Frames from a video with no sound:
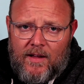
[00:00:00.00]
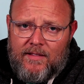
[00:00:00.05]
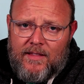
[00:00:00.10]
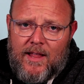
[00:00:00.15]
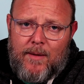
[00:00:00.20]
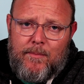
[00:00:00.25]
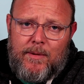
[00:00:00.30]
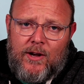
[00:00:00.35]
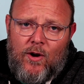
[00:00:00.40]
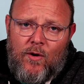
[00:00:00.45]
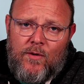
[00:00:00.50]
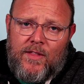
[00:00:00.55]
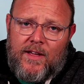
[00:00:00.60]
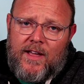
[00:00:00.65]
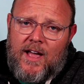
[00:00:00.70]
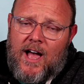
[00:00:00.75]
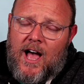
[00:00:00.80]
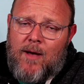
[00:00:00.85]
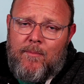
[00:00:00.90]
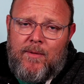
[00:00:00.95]
let me know in the
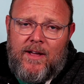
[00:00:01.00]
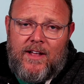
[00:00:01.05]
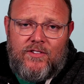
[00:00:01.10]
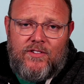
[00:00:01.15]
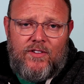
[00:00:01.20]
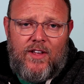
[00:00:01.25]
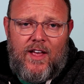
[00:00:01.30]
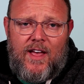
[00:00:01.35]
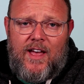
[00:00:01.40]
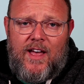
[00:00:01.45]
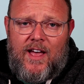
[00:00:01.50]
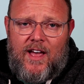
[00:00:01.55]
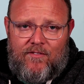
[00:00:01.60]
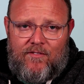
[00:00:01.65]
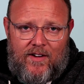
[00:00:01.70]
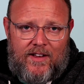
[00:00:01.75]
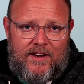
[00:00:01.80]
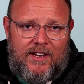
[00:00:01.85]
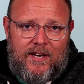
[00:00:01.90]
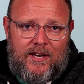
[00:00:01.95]
comments.
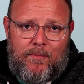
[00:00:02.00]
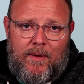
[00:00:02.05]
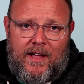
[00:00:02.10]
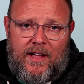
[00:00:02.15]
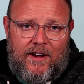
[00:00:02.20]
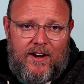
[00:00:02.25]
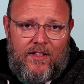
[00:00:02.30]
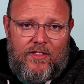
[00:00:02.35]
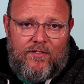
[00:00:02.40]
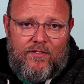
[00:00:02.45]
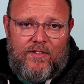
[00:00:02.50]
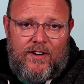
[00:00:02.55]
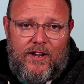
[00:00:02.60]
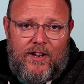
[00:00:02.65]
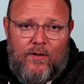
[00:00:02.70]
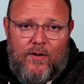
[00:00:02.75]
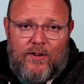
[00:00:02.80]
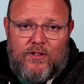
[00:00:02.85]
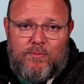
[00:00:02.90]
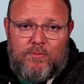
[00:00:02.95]
If I need to make another
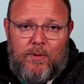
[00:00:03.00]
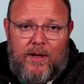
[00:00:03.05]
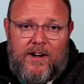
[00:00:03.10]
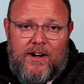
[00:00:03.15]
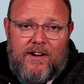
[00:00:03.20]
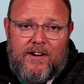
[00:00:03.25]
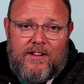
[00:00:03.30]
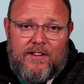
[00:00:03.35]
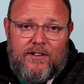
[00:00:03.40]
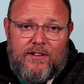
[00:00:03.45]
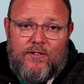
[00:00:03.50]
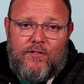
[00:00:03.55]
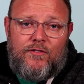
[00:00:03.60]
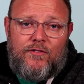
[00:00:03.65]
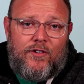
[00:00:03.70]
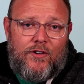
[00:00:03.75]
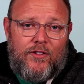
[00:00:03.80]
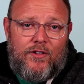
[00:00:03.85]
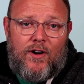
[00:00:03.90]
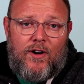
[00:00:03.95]
video explaining it a little
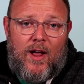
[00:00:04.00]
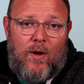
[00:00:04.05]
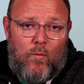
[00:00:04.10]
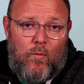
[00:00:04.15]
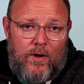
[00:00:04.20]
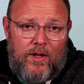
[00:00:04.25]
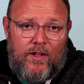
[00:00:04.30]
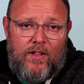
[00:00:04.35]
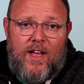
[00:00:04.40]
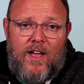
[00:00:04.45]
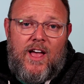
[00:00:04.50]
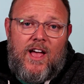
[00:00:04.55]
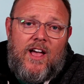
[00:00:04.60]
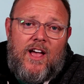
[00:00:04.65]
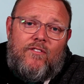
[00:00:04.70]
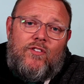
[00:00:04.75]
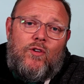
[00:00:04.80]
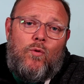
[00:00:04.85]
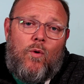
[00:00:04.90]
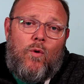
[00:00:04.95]
further, I will.
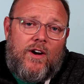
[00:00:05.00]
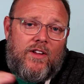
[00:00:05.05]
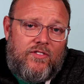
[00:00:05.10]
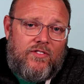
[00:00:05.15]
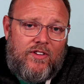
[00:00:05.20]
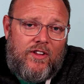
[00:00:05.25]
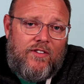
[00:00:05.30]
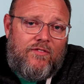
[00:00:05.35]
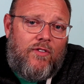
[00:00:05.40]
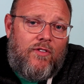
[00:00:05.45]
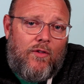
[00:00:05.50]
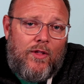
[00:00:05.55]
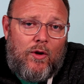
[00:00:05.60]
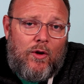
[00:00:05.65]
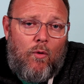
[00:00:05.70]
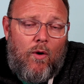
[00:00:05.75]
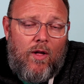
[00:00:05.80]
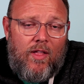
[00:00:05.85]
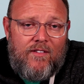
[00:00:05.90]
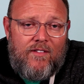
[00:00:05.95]
If you want to see fully
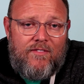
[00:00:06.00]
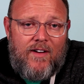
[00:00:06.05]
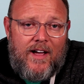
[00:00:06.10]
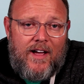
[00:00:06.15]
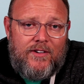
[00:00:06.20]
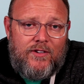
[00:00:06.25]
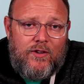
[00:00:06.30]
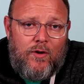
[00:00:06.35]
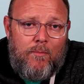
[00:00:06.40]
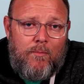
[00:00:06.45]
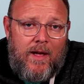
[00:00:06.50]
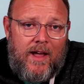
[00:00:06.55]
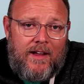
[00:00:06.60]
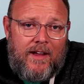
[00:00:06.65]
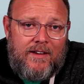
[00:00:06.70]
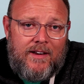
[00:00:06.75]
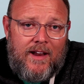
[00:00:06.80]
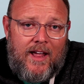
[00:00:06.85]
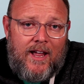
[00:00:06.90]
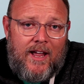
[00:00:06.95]
qualified
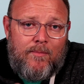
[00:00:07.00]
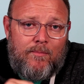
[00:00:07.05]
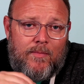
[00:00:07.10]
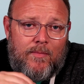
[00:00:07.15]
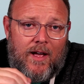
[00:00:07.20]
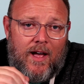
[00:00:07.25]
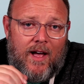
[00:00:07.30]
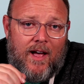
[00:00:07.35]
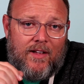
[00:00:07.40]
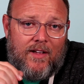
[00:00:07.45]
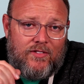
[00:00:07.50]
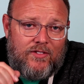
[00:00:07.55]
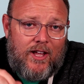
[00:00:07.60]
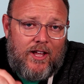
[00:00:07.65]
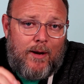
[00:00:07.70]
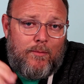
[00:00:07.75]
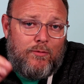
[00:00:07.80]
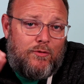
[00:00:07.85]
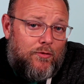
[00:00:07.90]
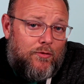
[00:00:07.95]
domain name uh,
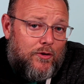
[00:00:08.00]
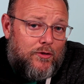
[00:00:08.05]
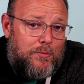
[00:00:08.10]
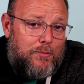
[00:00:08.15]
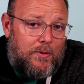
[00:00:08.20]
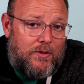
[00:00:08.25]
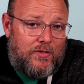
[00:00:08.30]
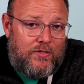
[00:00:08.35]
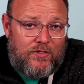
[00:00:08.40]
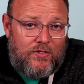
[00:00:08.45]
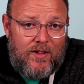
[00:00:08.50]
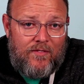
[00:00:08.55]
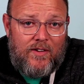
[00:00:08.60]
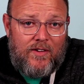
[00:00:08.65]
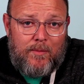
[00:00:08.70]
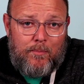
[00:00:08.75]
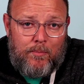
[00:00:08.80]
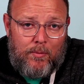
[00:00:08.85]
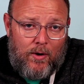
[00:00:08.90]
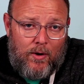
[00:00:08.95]
setups for
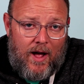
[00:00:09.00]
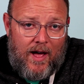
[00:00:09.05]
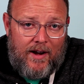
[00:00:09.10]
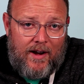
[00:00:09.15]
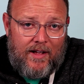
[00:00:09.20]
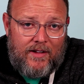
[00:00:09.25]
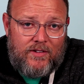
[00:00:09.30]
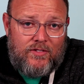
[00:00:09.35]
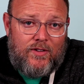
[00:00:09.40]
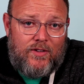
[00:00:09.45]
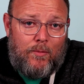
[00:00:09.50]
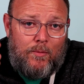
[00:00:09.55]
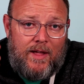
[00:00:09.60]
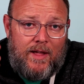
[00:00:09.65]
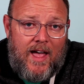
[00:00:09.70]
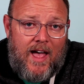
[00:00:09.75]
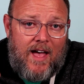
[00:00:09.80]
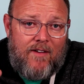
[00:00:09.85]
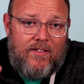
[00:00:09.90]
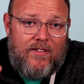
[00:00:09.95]
specific products that we
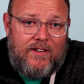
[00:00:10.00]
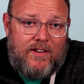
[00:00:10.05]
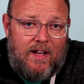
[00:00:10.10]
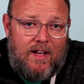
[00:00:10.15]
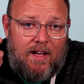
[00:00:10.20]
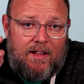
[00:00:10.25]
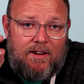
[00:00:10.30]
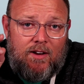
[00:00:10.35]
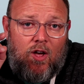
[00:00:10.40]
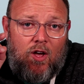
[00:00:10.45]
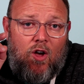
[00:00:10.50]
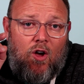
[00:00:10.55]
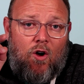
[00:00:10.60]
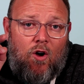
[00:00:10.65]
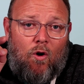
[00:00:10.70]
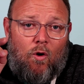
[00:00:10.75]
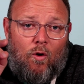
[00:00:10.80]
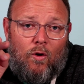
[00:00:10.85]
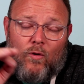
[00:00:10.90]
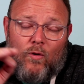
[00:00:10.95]
haven't done,
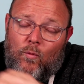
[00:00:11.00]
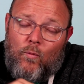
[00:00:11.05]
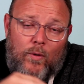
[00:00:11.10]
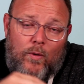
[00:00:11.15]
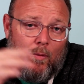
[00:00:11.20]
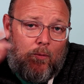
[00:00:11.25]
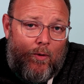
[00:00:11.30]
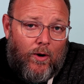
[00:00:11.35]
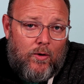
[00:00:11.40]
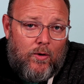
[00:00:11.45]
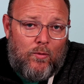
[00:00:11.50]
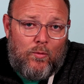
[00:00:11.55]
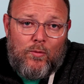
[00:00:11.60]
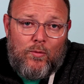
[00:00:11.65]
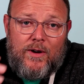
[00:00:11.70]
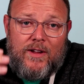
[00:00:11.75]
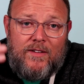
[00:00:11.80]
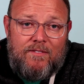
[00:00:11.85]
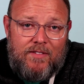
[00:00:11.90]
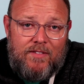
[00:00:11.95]
or we want to
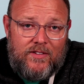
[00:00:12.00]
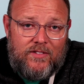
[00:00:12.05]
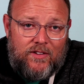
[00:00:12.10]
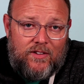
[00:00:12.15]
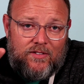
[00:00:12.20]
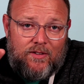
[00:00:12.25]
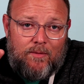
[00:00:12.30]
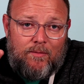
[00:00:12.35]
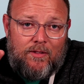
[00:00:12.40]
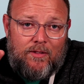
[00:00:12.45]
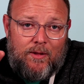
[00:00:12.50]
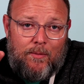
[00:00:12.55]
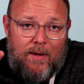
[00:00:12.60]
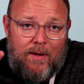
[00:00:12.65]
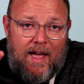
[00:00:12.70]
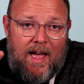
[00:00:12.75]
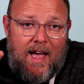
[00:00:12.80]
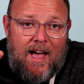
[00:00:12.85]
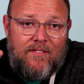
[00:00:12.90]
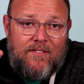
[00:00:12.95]
revisit something that we
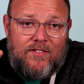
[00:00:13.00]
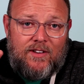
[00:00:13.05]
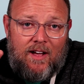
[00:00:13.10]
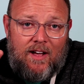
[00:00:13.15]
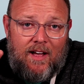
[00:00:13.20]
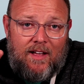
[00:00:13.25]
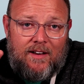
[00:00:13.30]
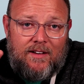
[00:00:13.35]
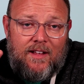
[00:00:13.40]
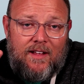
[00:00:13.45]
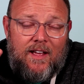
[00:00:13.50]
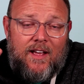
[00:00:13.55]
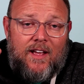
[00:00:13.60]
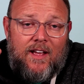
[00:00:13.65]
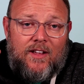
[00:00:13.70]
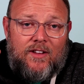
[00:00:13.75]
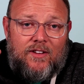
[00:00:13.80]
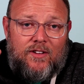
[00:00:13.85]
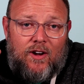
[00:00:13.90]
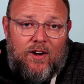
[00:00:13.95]
have done,
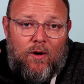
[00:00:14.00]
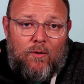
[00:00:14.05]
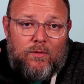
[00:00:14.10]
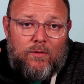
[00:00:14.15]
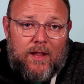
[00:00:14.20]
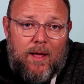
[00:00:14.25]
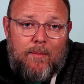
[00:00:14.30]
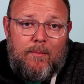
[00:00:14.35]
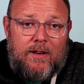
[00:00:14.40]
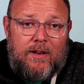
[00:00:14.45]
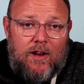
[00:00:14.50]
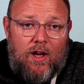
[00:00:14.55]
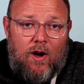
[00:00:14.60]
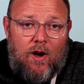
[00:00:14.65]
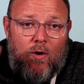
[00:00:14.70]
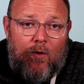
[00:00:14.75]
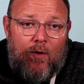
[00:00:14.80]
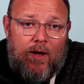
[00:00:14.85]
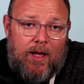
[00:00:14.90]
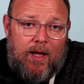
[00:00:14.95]
you know, let me
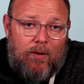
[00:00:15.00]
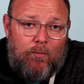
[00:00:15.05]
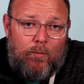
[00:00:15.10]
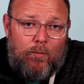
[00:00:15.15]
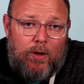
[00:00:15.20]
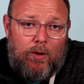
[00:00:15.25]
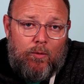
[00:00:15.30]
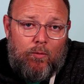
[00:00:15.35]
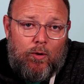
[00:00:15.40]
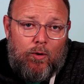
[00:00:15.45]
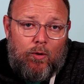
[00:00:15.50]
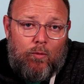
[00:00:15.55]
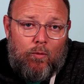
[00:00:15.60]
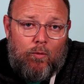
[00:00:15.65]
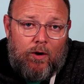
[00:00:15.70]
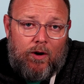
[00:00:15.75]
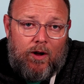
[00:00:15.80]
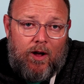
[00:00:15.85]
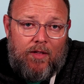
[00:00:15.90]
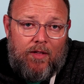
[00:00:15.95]
know and we will
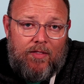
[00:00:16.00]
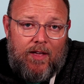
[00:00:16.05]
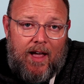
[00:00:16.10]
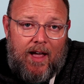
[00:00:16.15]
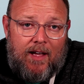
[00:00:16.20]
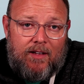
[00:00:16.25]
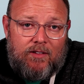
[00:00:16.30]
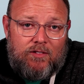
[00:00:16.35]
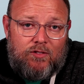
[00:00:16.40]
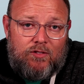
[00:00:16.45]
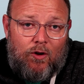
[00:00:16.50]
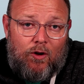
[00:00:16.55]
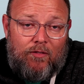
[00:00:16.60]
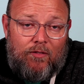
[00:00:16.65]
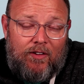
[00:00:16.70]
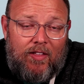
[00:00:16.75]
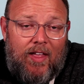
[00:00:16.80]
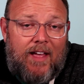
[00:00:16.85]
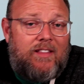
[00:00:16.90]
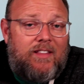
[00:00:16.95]
work on that. So
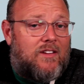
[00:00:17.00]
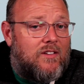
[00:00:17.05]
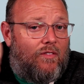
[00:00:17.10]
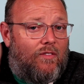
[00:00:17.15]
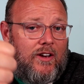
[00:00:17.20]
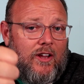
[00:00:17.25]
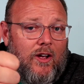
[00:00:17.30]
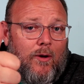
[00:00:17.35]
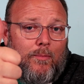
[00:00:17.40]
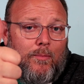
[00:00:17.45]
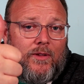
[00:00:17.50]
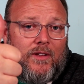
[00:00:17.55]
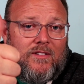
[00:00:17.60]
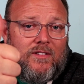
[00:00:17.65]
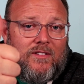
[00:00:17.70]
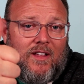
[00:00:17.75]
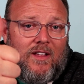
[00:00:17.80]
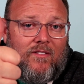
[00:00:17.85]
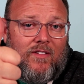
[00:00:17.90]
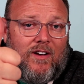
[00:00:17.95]
if you like this video,
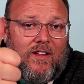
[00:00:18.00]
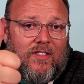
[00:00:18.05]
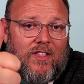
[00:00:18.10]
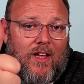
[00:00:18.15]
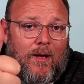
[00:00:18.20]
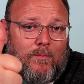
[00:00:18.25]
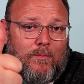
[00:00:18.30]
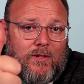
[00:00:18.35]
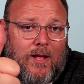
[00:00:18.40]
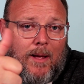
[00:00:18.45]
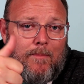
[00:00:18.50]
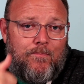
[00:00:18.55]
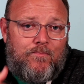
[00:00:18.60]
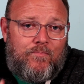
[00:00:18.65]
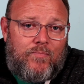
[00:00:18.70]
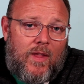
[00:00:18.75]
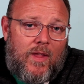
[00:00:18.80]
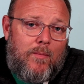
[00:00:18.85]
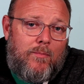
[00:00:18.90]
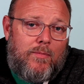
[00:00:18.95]
please give it a thumbs up.
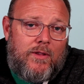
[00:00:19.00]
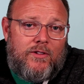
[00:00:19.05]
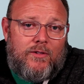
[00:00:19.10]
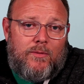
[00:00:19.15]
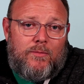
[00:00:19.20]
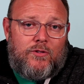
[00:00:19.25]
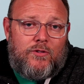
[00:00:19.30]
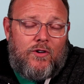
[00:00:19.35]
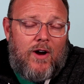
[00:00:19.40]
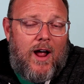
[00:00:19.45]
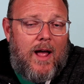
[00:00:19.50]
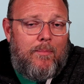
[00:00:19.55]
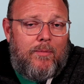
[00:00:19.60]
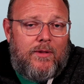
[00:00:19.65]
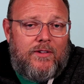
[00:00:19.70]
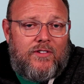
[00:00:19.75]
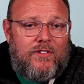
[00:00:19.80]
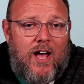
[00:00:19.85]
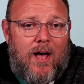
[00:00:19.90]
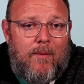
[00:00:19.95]
Please subscribe,
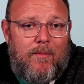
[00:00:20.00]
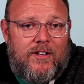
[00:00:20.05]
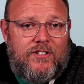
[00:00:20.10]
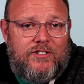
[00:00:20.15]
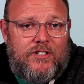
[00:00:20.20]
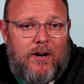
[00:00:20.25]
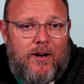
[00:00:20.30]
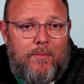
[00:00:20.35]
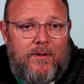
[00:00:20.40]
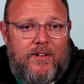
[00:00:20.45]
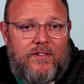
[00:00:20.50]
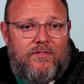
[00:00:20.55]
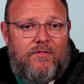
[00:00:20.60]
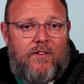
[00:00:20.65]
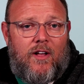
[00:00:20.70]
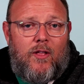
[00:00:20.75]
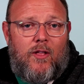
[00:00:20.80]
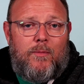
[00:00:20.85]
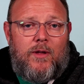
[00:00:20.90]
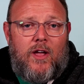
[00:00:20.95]
please comment, share, please
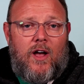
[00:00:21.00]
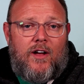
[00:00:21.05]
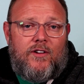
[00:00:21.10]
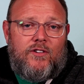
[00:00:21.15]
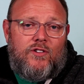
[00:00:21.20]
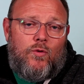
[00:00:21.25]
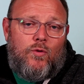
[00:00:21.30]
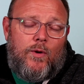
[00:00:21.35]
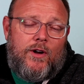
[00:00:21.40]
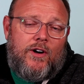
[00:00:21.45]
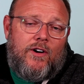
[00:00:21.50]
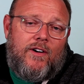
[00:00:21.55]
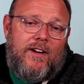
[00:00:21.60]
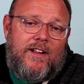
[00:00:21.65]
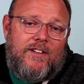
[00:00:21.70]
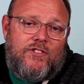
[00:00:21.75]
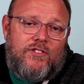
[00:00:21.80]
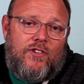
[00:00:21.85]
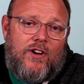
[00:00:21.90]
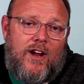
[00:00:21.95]
follow me on Twitter,
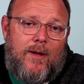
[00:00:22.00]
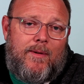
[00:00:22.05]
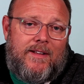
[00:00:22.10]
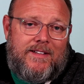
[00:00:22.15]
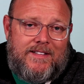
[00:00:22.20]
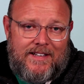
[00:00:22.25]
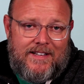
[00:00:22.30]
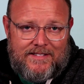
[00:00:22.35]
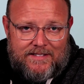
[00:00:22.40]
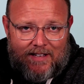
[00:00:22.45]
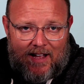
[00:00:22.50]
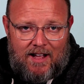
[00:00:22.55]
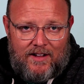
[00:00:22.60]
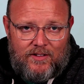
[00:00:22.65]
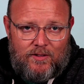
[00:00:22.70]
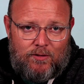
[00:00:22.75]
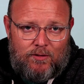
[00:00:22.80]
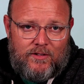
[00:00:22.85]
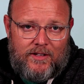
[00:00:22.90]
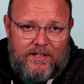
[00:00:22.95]
Instagram, and TikTok.
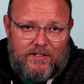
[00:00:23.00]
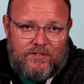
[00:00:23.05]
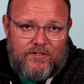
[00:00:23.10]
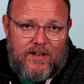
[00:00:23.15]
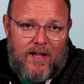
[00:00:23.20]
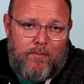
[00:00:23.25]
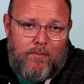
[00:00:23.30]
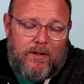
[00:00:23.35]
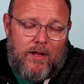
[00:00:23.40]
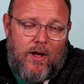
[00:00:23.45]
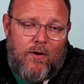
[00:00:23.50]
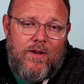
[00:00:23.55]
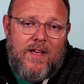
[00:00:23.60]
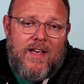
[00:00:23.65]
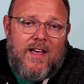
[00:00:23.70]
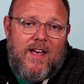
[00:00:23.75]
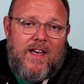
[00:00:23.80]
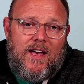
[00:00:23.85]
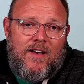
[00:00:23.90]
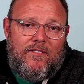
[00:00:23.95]
Those links are down below.
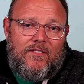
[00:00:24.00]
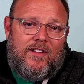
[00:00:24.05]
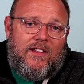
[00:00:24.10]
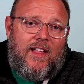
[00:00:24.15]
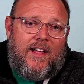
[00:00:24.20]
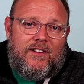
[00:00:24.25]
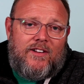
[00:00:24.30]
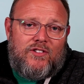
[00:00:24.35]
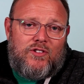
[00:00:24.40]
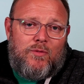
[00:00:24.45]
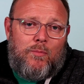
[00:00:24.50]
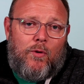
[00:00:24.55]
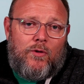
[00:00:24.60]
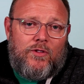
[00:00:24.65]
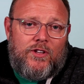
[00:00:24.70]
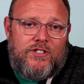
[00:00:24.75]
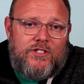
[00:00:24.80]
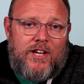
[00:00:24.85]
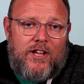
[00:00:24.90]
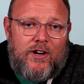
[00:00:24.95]
If you'd like to support
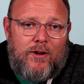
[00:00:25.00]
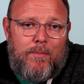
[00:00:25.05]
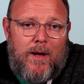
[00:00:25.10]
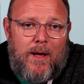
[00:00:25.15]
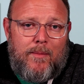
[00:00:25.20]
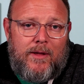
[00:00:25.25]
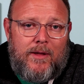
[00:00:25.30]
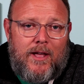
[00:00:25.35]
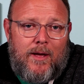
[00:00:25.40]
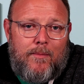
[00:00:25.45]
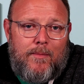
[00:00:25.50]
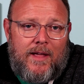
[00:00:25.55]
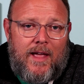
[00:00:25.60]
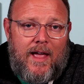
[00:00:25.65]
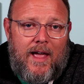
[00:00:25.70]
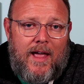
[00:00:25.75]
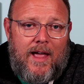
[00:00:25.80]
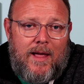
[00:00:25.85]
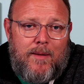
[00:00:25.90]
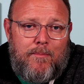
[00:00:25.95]
the channel by becoming
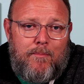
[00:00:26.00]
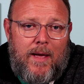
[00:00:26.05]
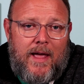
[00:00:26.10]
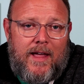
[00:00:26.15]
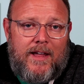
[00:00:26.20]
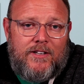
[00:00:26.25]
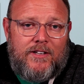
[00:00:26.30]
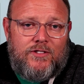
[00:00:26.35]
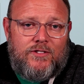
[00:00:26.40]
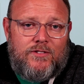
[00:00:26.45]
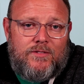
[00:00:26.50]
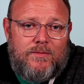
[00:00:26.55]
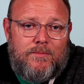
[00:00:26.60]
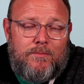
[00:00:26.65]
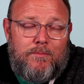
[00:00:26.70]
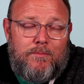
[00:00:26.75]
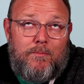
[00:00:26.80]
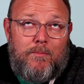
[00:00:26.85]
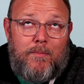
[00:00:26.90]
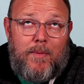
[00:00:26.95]
a patron,
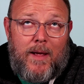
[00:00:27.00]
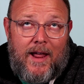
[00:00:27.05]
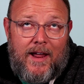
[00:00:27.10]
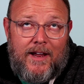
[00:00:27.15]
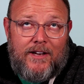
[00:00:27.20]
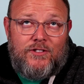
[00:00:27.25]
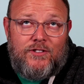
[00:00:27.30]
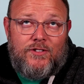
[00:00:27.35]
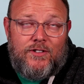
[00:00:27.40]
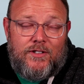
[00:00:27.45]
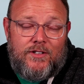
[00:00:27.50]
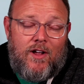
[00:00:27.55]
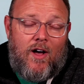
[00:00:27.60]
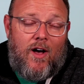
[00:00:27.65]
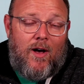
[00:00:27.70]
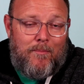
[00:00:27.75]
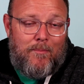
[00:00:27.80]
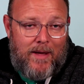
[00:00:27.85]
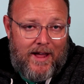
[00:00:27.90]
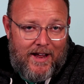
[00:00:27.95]
patron
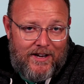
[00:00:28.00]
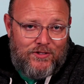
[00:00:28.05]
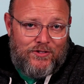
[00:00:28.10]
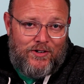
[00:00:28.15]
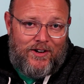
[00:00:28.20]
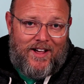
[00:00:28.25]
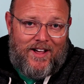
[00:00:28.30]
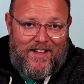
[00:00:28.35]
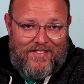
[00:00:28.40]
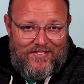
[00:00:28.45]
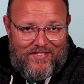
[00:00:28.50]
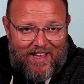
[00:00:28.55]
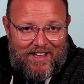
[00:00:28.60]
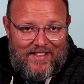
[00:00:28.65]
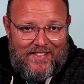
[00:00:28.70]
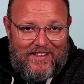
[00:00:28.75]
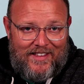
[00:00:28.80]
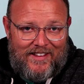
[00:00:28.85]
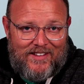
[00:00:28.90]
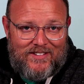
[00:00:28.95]
on Patreon.
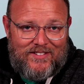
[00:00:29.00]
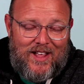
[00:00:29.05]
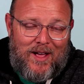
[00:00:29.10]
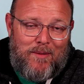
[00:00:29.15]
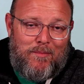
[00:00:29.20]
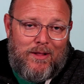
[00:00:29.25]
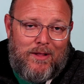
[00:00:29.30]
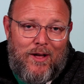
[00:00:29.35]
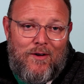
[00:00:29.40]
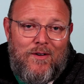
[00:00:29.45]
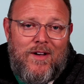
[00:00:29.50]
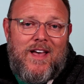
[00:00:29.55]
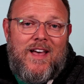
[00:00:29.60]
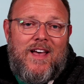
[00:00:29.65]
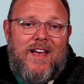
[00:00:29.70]
That link is down below.